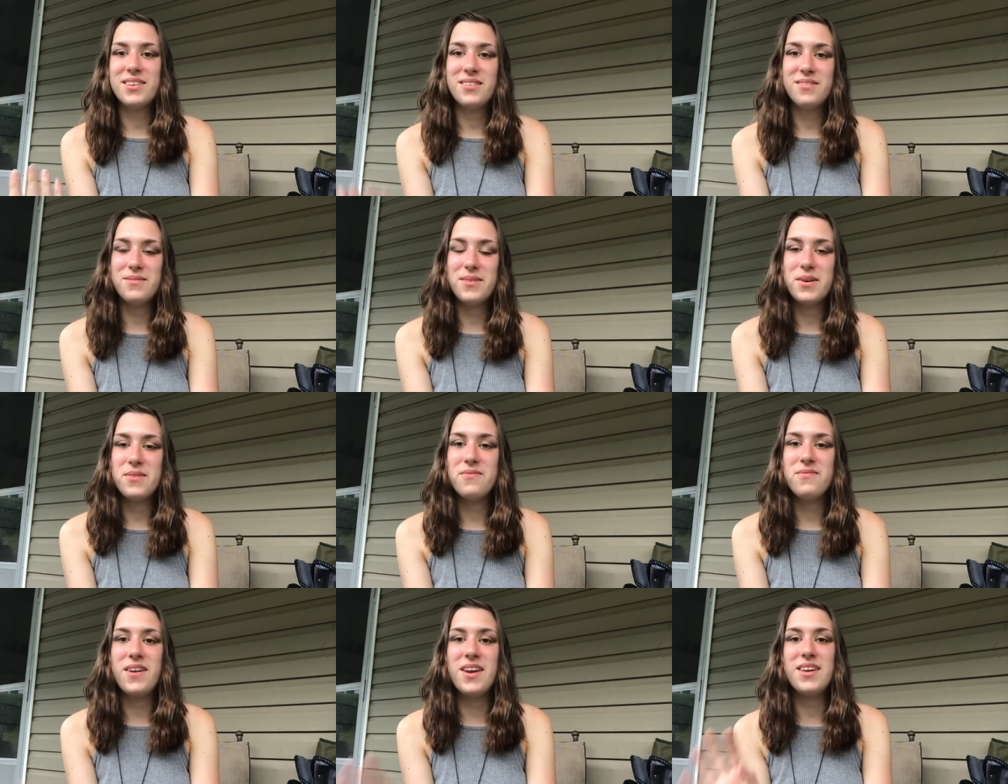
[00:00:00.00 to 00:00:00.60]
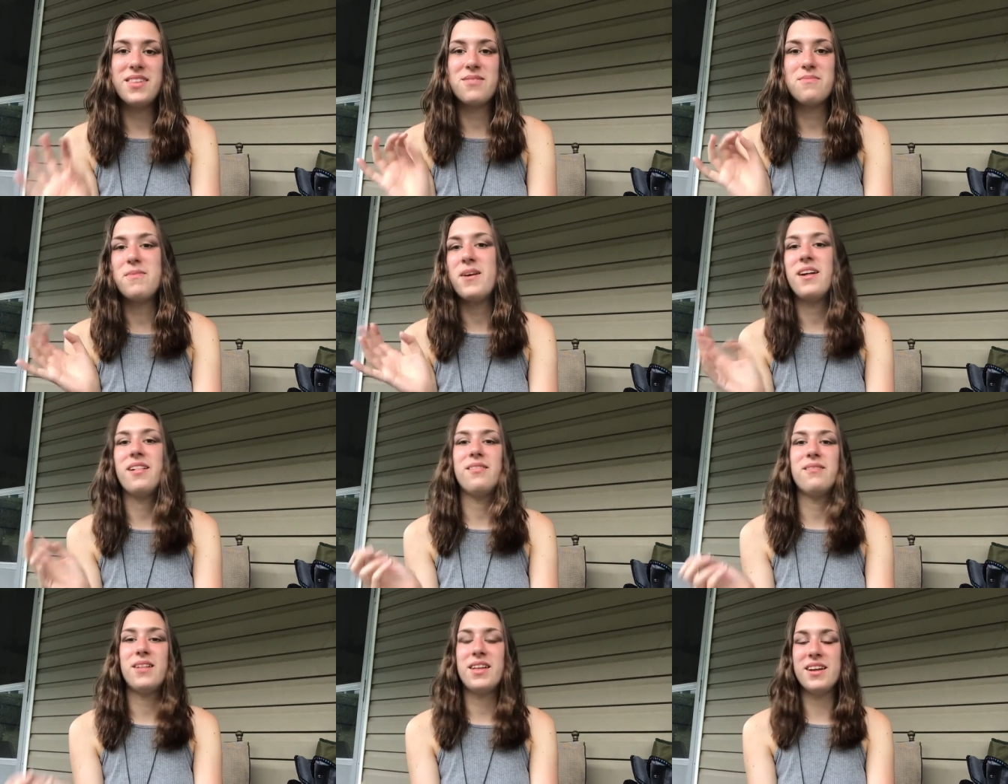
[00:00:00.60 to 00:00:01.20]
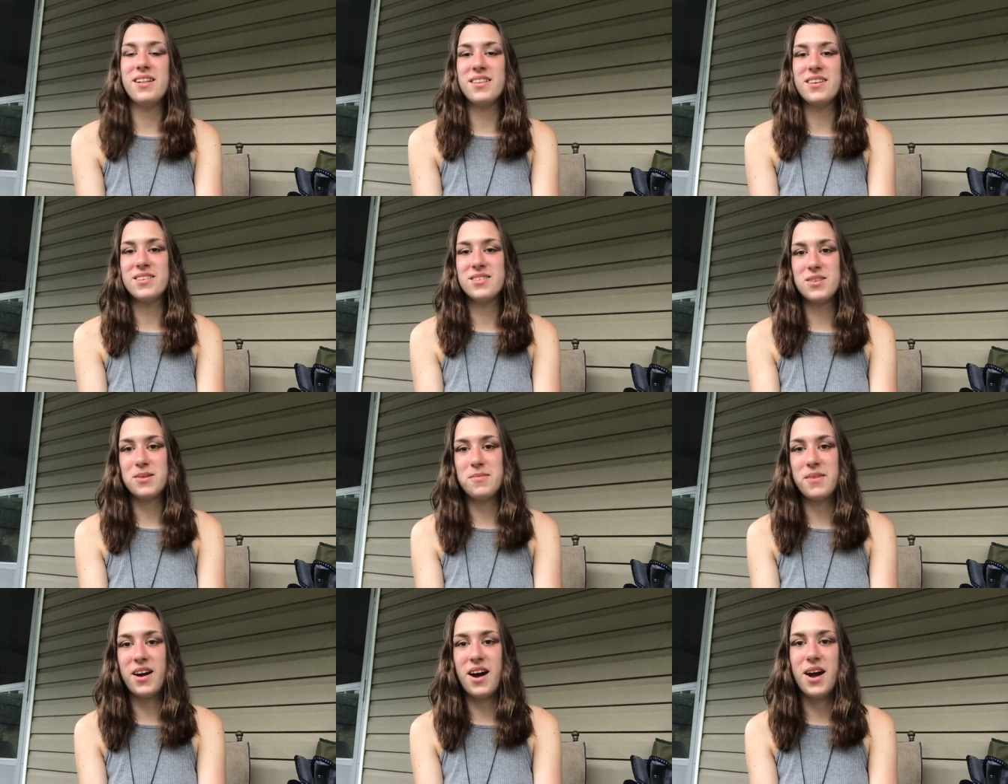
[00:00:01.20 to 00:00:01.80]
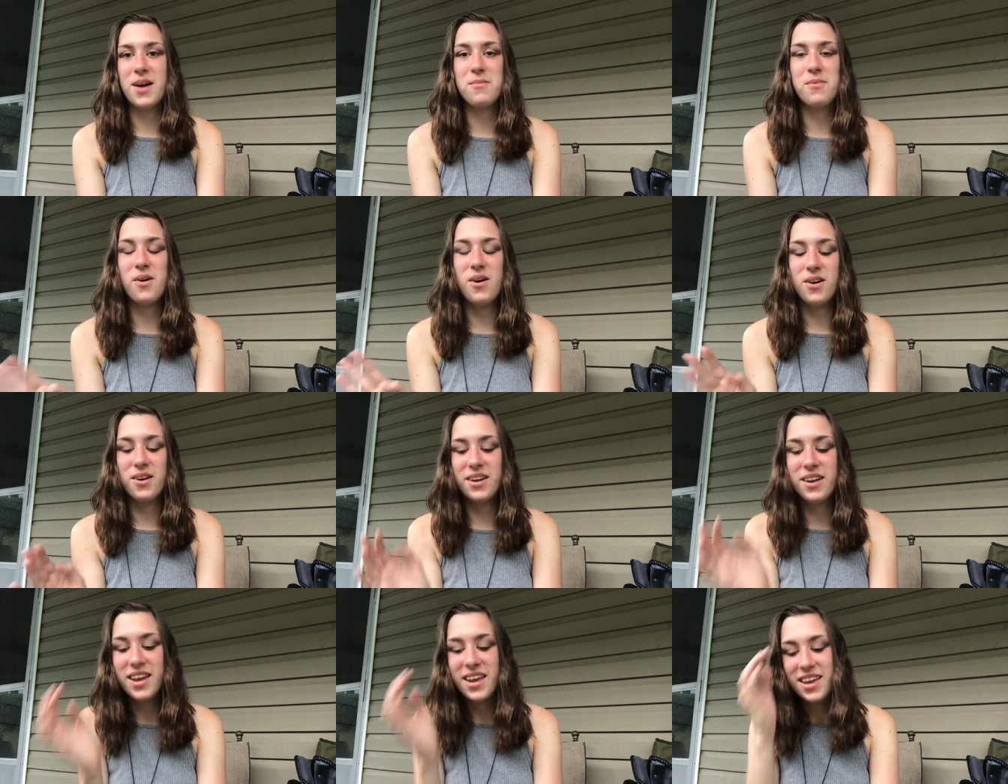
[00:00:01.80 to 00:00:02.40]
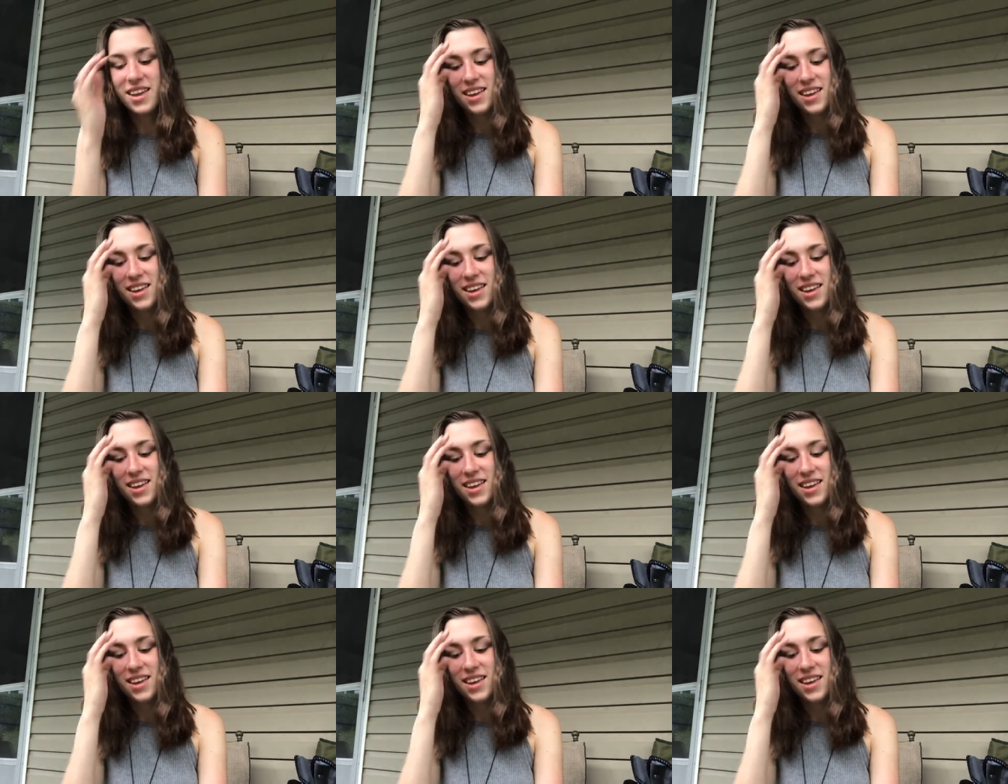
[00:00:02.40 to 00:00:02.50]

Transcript: my faith playlist on my iPod.